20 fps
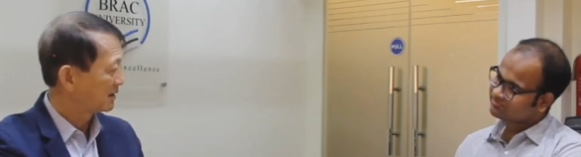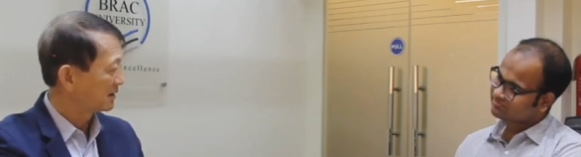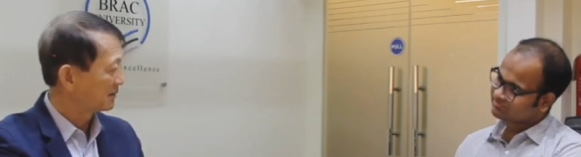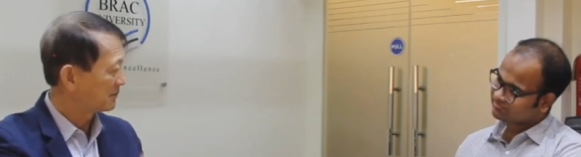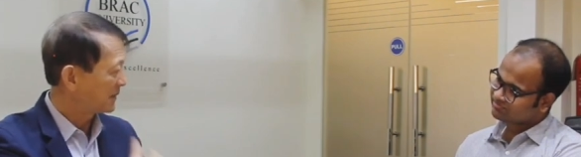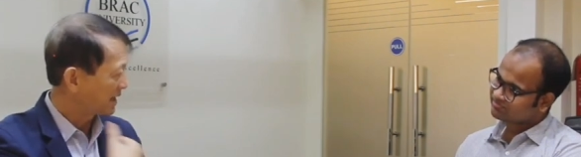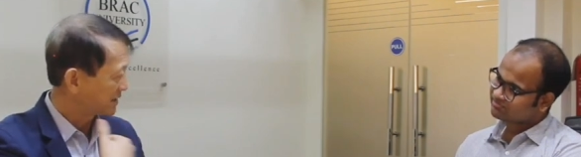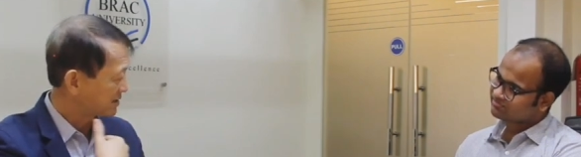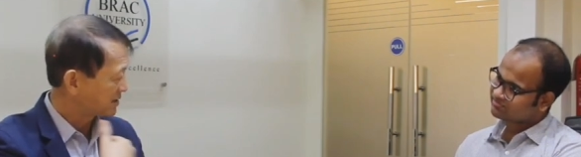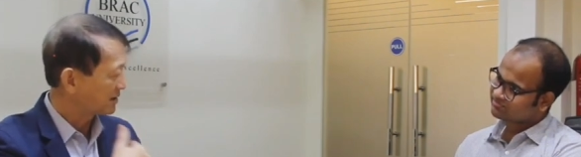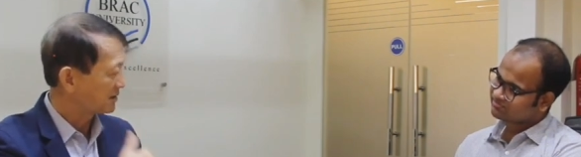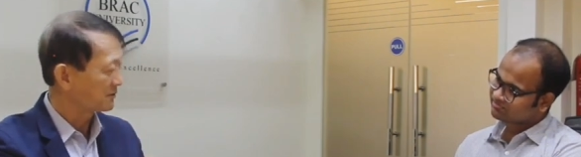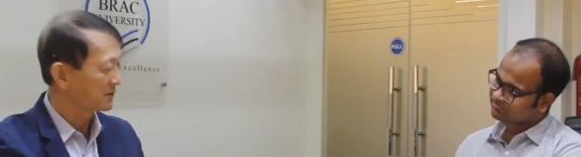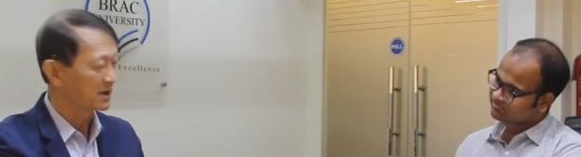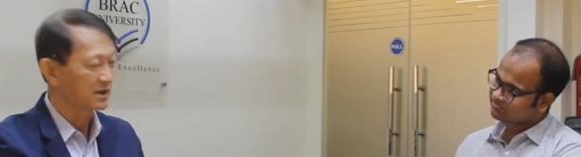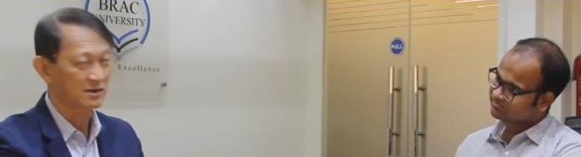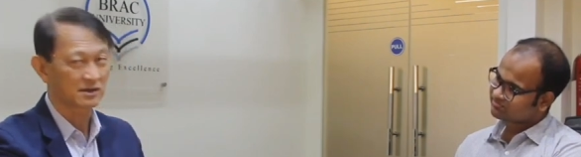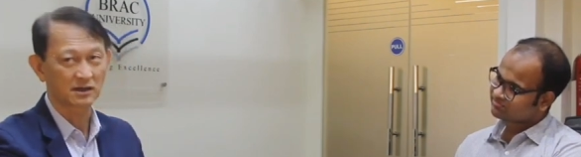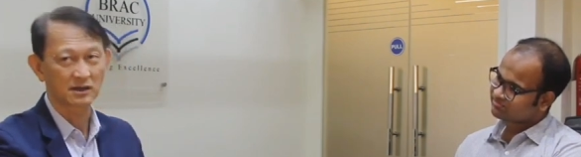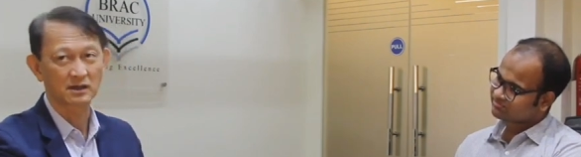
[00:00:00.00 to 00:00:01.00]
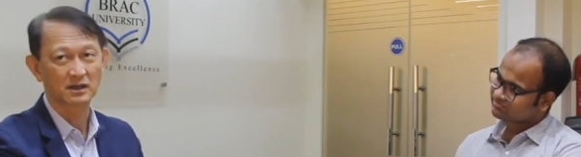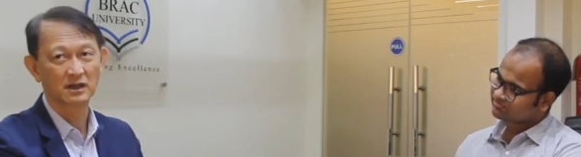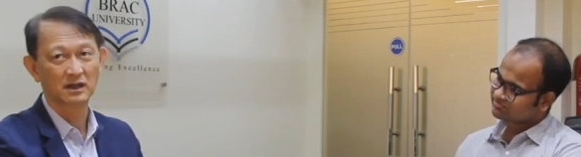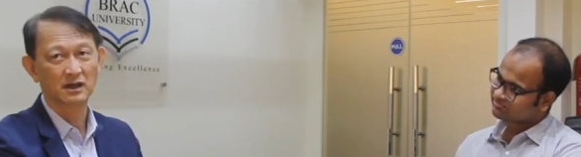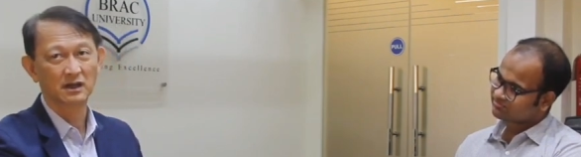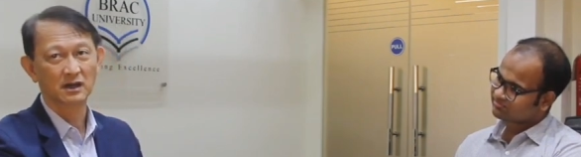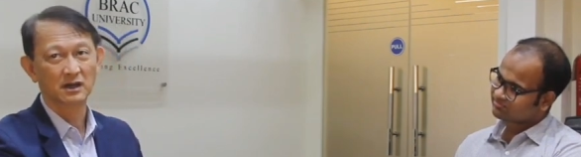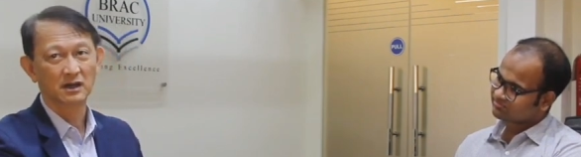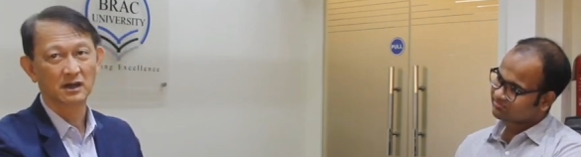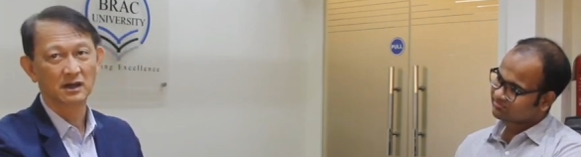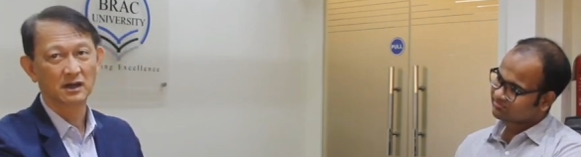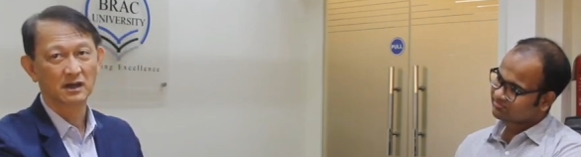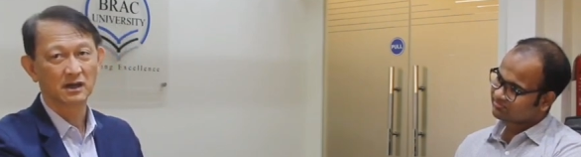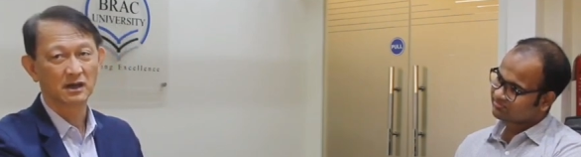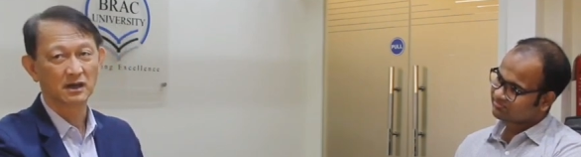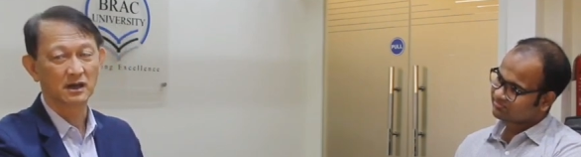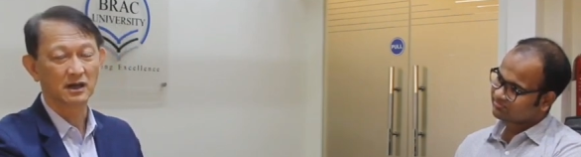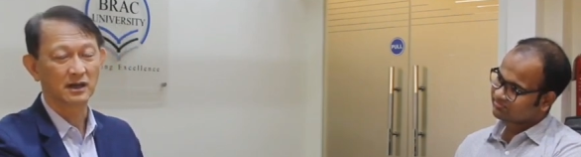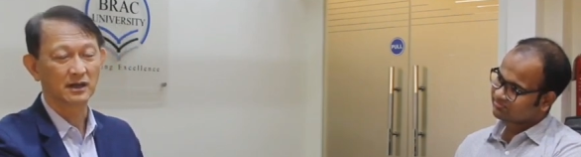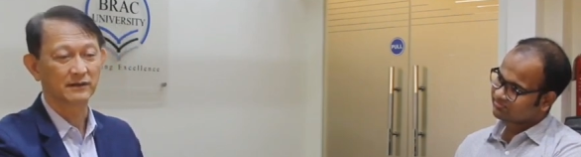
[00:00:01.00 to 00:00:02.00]
Speaker 1: my generation.
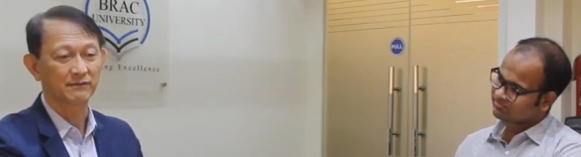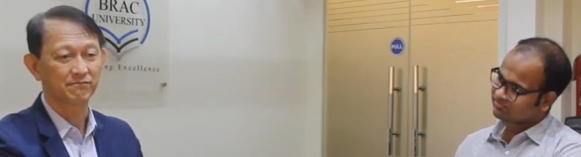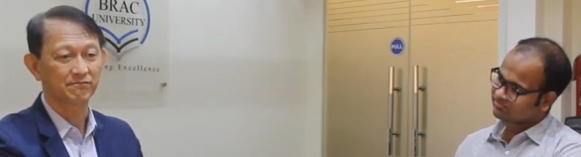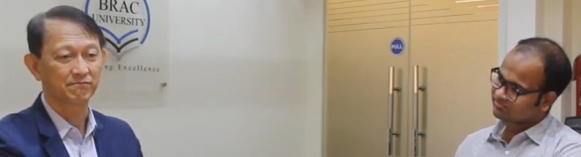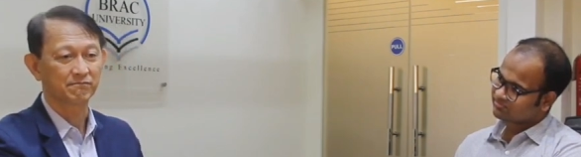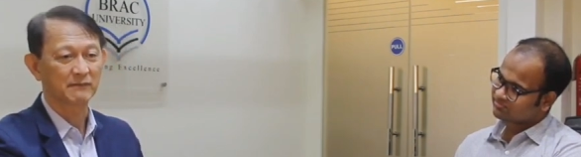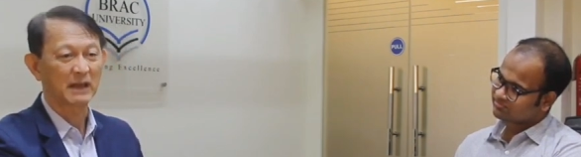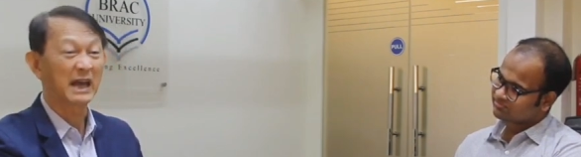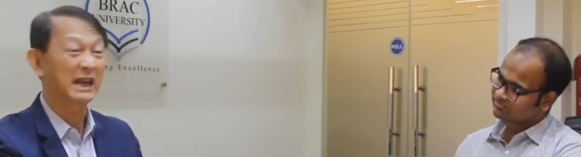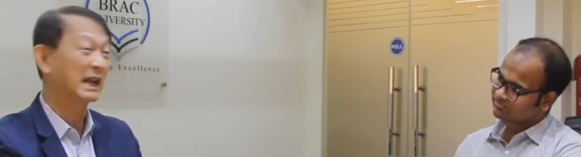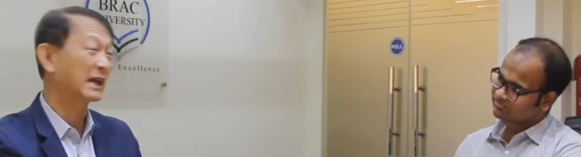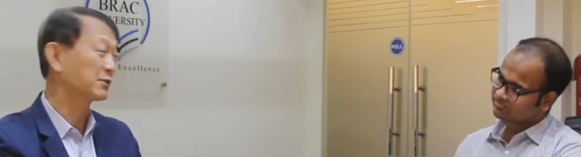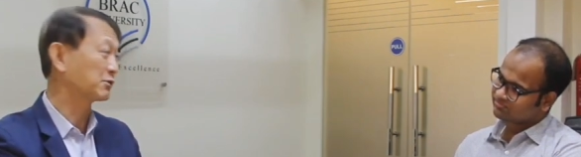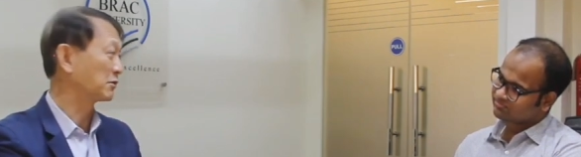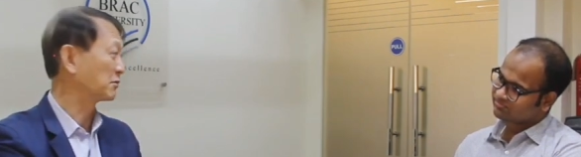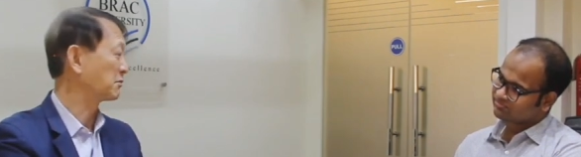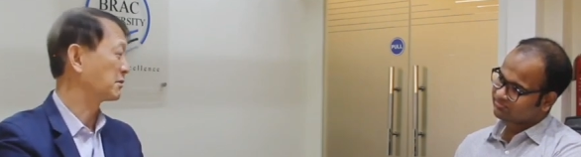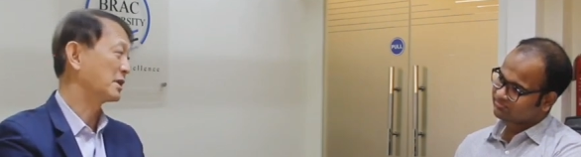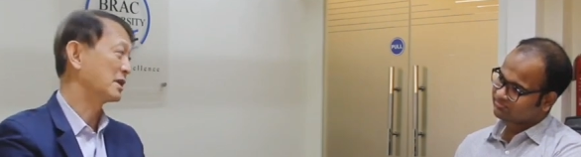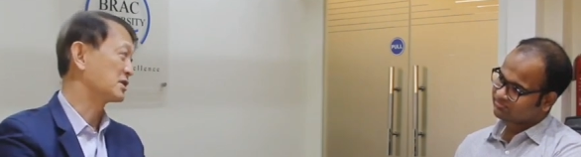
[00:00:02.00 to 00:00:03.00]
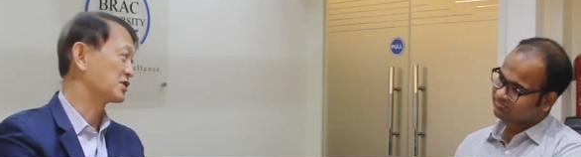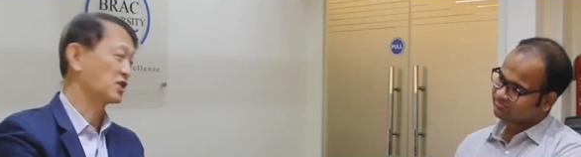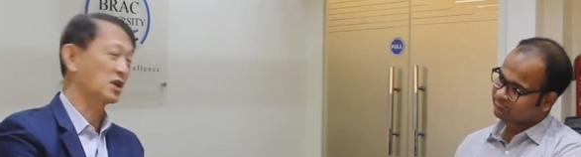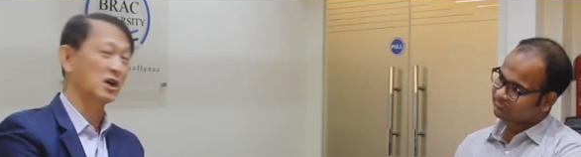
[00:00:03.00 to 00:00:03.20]
And I don't know whether it's